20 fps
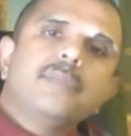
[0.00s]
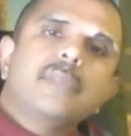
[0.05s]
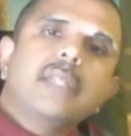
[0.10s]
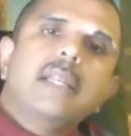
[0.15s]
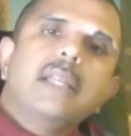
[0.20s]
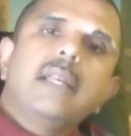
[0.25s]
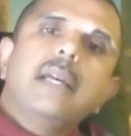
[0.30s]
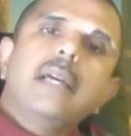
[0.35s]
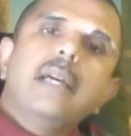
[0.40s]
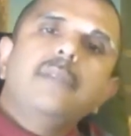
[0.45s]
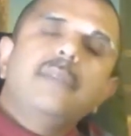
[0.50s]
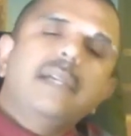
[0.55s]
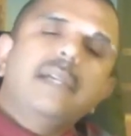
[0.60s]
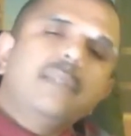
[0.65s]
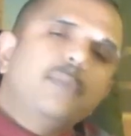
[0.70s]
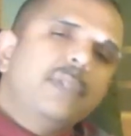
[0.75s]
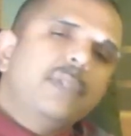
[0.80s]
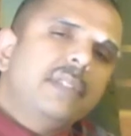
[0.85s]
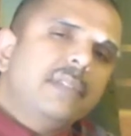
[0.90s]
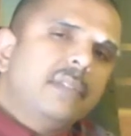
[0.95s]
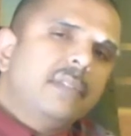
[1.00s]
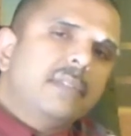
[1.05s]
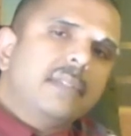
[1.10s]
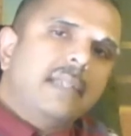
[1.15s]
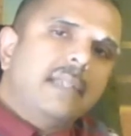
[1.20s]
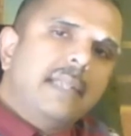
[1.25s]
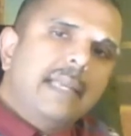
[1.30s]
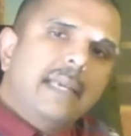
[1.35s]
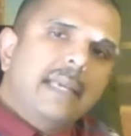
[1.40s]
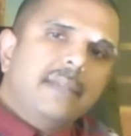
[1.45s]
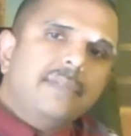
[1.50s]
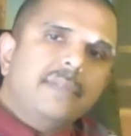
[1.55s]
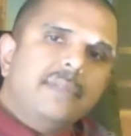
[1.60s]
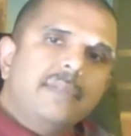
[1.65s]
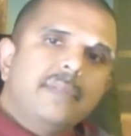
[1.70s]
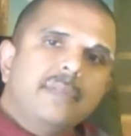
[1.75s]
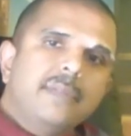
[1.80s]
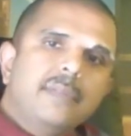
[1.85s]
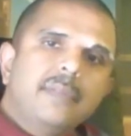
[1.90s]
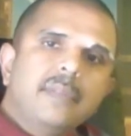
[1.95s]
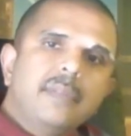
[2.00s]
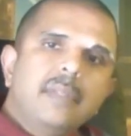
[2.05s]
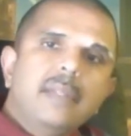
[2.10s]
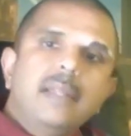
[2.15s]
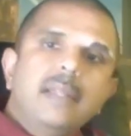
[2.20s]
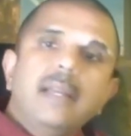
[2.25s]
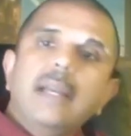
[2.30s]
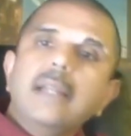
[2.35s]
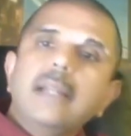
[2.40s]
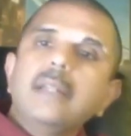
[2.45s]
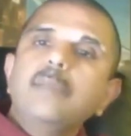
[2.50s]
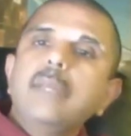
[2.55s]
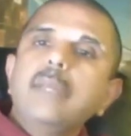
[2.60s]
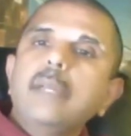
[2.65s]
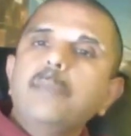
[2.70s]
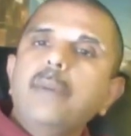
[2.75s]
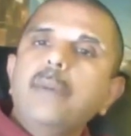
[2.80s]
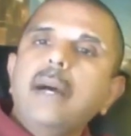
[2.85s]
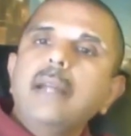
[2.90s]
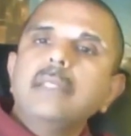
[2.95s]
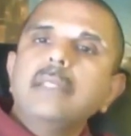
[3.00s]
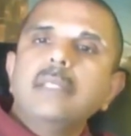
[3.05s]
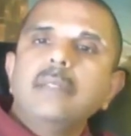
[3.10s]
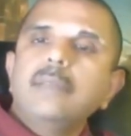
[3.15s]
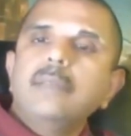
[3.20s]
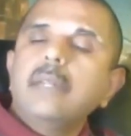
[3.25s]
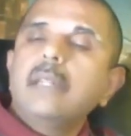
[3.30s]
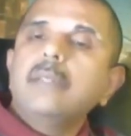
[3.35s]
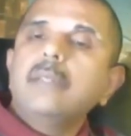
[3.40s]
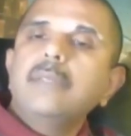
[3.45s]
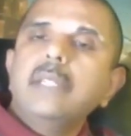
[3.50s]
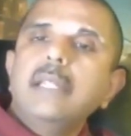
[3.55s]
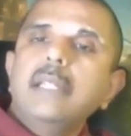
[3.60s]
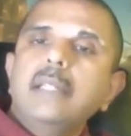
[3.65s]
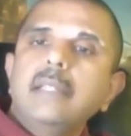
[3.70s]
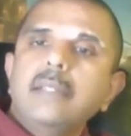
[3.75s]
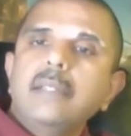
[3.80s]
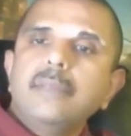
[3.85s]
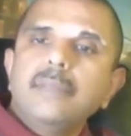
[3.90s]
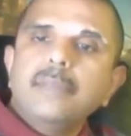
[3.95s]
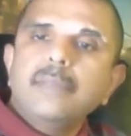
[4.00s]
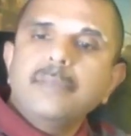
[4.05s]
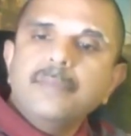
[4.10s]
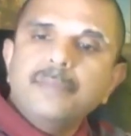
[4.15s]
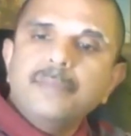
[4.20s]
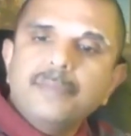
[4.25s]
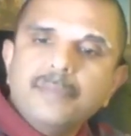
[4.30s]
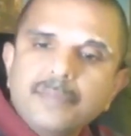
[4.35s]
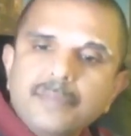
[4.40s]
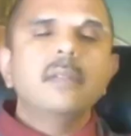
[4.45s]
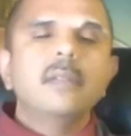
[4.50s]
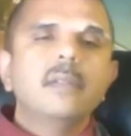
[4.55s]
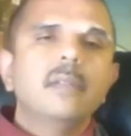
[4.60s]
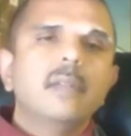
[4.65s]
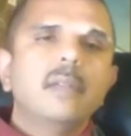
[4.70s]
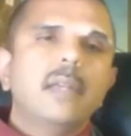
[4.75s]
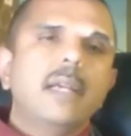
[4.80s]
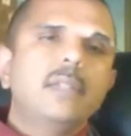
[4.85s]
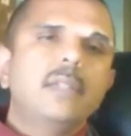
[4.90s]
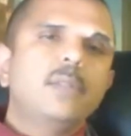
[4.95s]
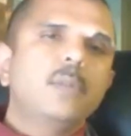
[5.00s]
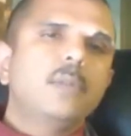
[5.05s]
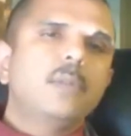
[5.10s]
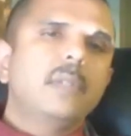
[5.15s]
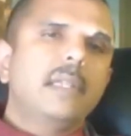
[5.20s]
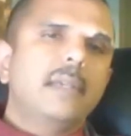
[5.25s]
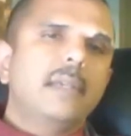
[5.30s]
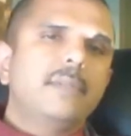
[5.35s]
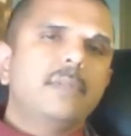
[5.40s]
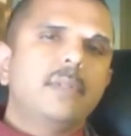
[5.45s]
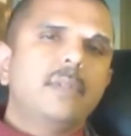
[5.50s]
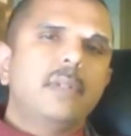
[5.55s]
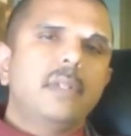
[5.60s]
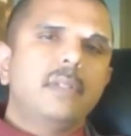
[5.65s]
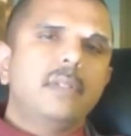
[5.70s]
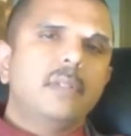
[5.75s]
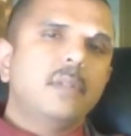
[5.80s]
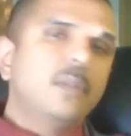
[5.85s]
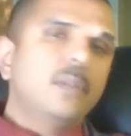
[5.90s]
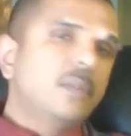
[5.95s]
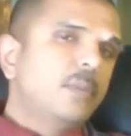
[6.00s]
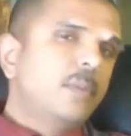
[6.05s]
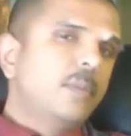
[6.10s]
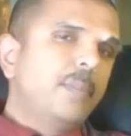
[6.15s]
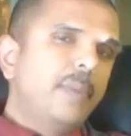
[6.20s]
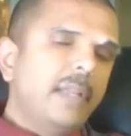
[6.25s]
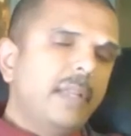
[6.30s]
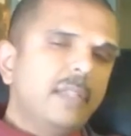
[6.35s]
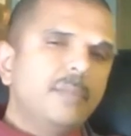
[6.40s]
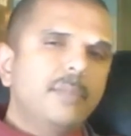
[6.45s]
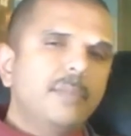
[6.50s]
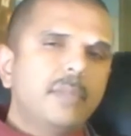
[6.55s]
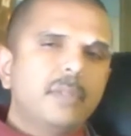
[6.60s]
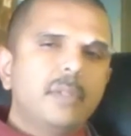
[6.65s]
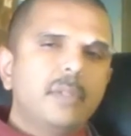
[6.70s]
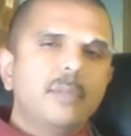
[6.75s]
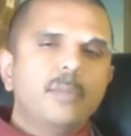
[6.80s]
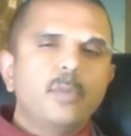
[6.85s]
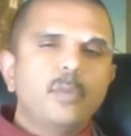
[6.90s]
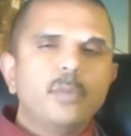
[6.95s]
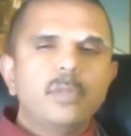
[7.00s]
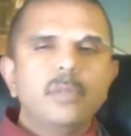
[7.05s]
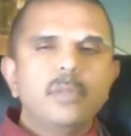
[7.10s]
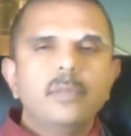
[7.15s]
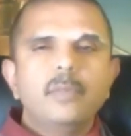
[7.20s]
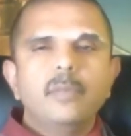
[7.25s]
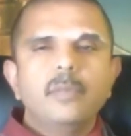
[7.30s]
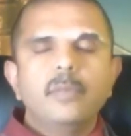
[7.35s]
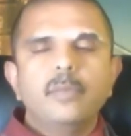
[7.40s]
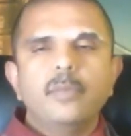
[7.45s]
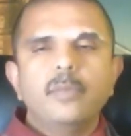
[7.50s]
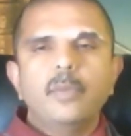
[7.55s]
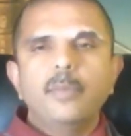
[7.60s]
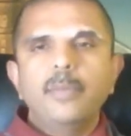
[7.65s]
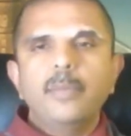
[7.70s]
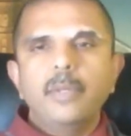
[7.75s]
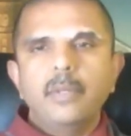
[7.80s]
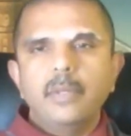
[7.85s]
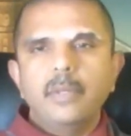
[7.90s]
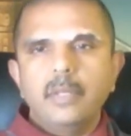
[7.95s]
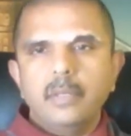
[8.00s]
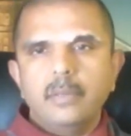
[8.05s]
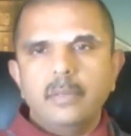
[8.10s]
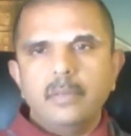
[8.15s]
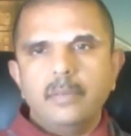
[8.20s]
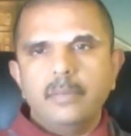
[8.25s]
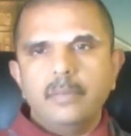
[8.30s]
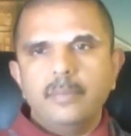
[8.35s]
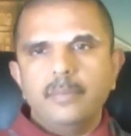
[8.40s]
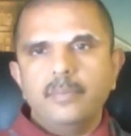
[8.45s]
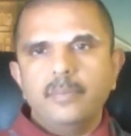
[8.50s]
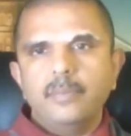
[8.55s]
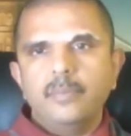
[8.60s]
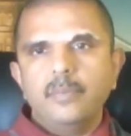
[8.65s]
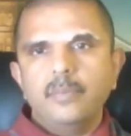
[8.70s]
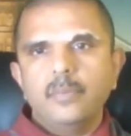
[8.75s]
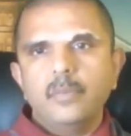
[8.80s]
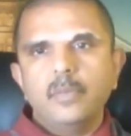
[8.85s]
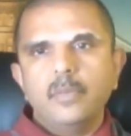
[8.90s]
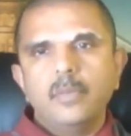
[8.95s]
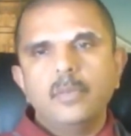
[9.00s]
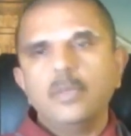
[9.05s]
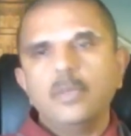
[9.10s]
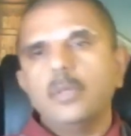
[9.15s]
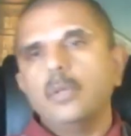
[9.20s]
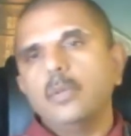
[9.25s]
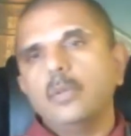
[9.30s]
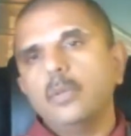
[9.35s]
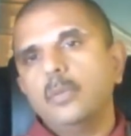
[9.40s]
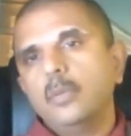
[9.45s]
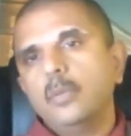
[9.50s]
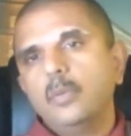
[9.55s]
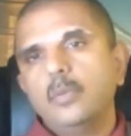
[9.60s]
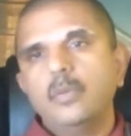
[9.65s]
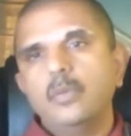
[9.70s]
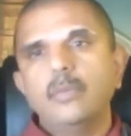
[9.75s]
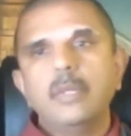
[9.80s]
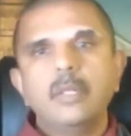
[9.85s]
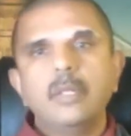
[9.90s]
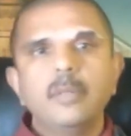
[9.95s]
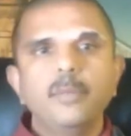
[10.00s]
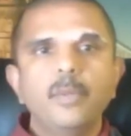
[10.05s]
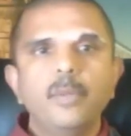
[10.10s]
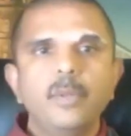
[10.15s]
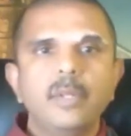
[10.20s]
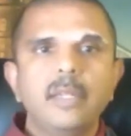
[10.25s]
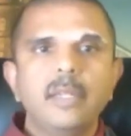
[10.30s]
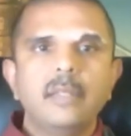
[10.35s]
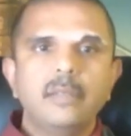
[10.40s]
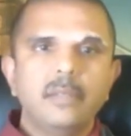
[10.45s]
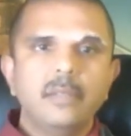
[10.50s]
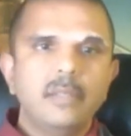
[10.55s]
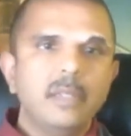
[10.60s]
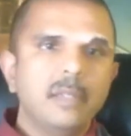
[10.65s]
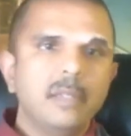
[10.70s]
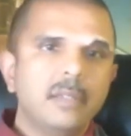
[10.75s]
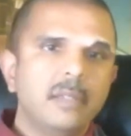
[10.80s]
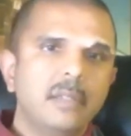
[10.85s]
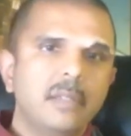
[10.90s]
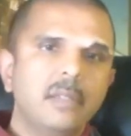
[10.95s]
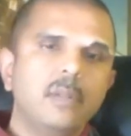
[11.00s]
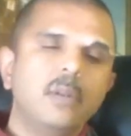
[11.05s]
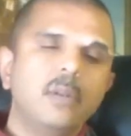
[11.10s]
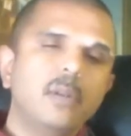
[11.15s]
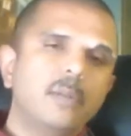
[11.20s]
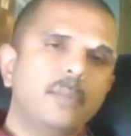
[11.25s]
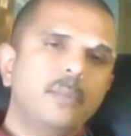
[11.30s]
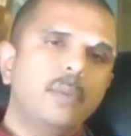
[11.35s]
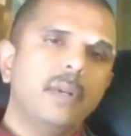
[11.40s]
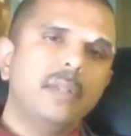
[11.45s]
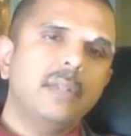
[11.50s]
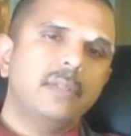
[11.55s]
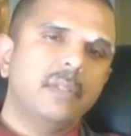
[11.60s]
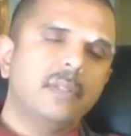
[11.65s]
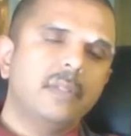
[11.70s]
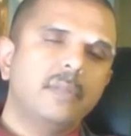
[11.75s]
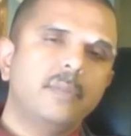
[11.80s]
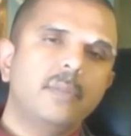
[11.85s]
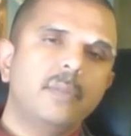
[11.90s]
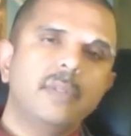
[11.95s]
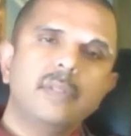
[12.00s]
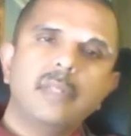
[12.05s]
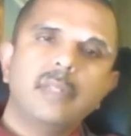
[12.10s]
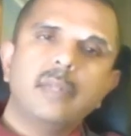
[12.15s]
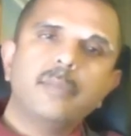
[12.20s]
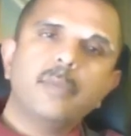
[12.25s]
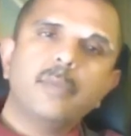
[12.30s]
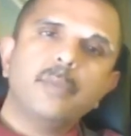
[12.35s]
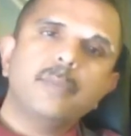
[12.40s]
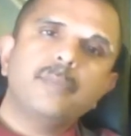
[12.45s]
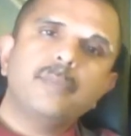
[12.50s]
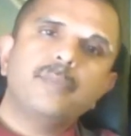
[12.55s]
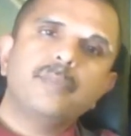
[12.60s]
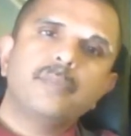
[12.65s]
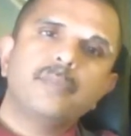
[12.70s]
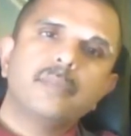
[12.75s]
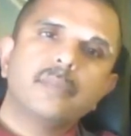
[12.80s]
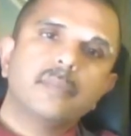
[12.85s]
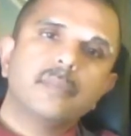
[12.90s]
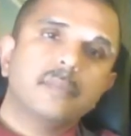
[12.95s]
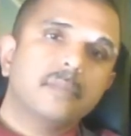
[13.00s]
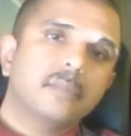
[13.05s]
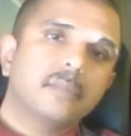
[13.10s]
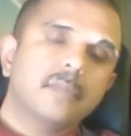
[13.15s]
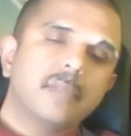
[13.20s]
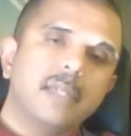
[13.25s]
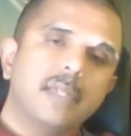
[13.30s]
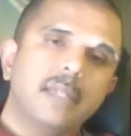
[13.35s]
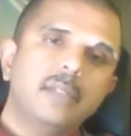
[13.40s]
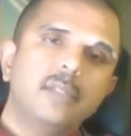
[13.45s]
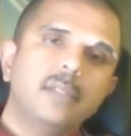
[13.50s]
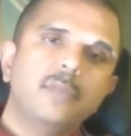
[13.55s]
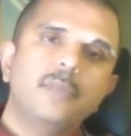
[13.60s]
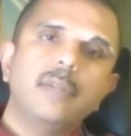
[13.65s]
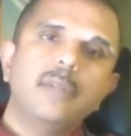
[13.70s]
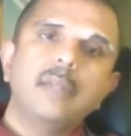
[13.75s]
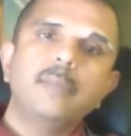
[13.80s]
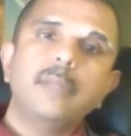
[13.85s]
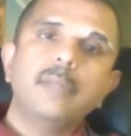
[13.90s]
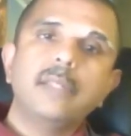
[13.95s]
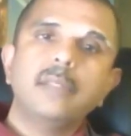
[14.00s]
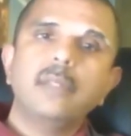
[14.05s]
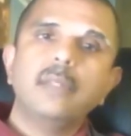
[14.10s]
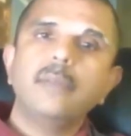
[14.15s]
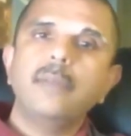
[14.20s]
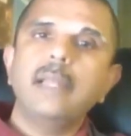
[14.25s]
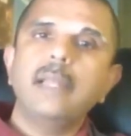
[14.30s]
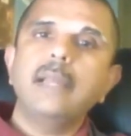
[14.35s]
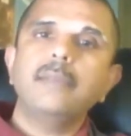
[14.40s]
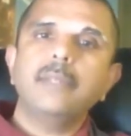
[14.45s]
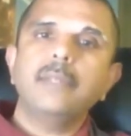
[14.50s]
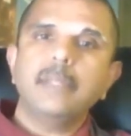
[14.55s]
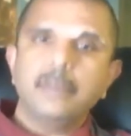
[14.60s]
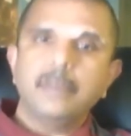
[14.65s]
I find reasons to laugh. I can make positive out of a negative. I choose laughter as a good replacement emotion for bitterness. So when my computer gets stuck in a long process, for example, I just find myself laughing.